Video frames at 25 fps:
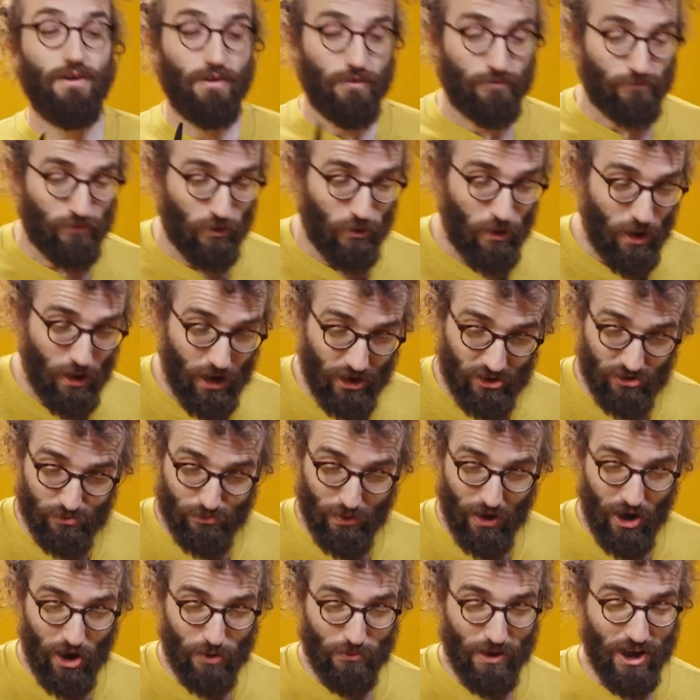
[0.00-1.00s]
for
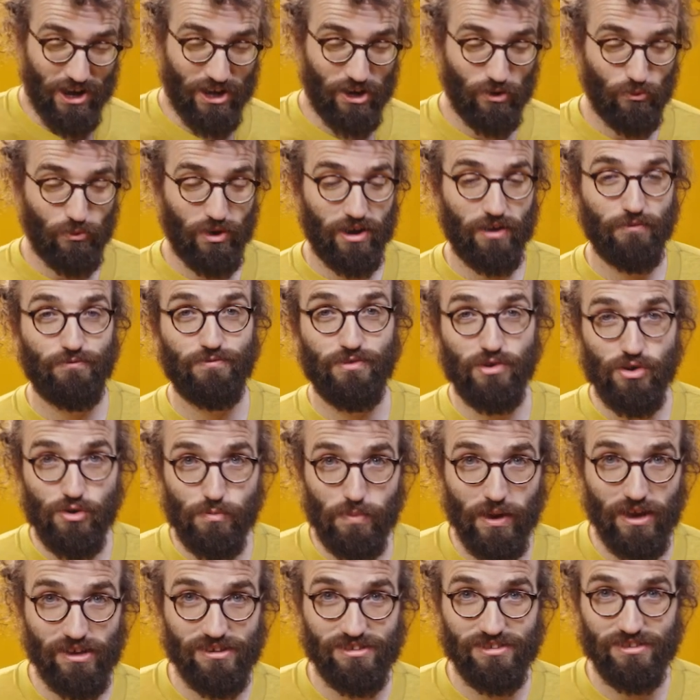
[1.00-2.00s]
experimenting with a few
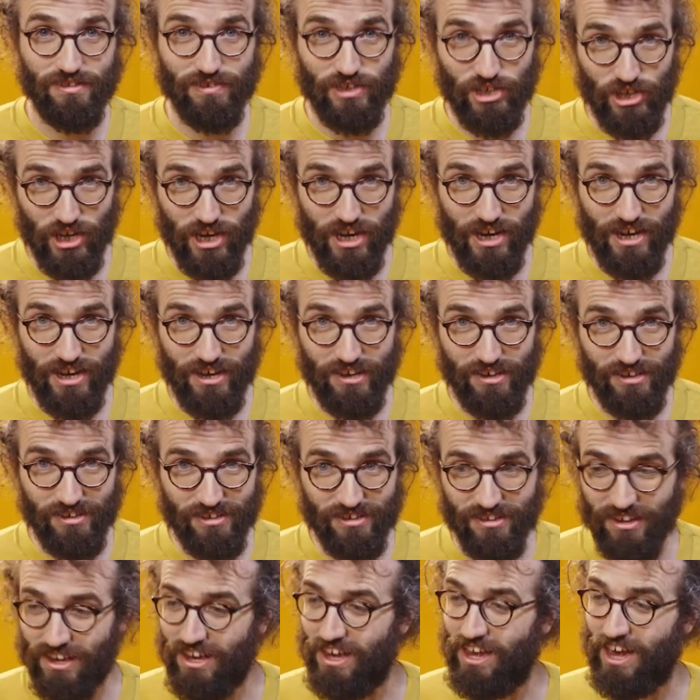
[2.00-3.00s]
pieces of
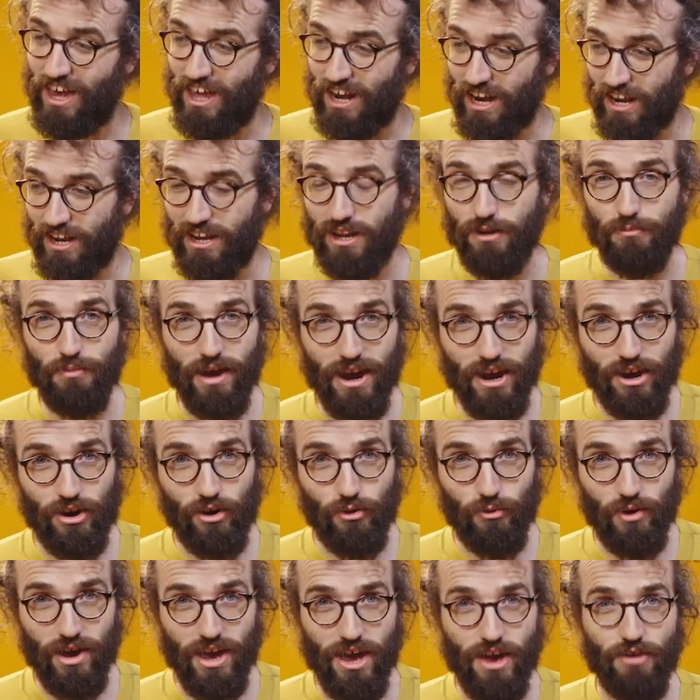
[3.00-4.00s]
cheese in a little
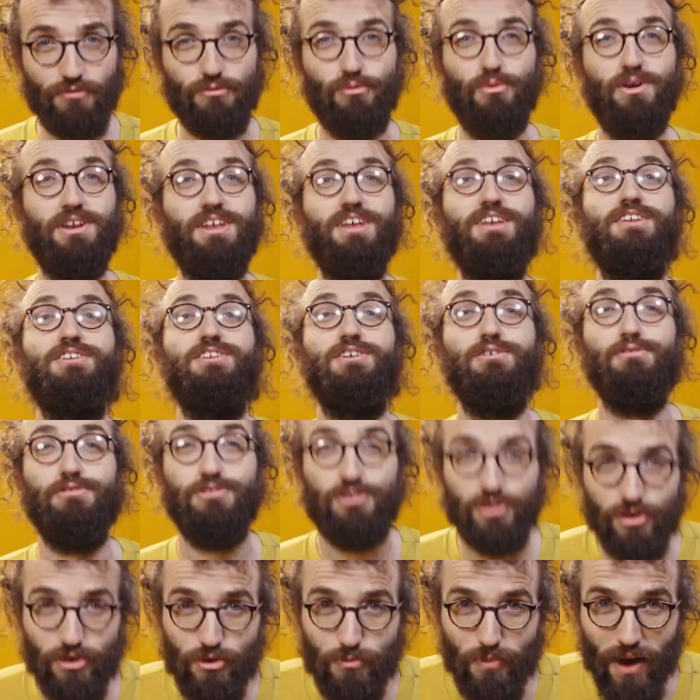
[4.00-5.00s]
microwave, we didn't do
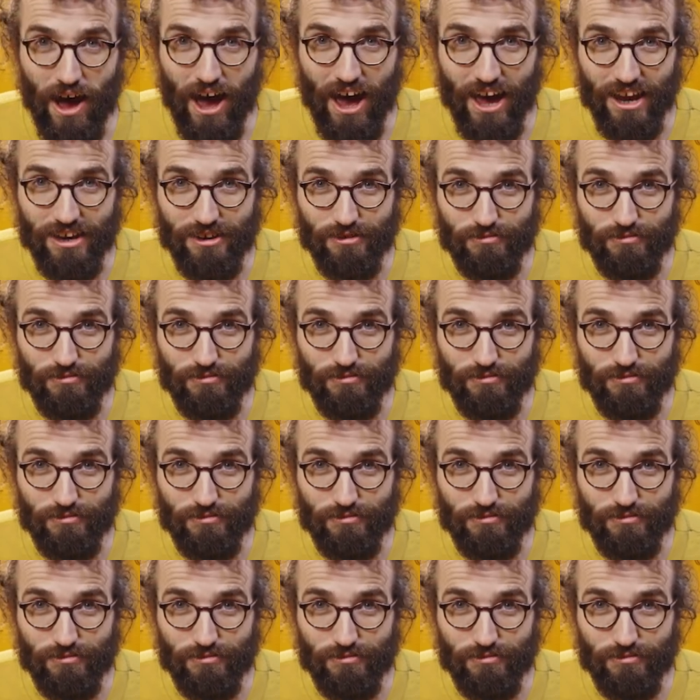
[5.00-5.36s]
too bad.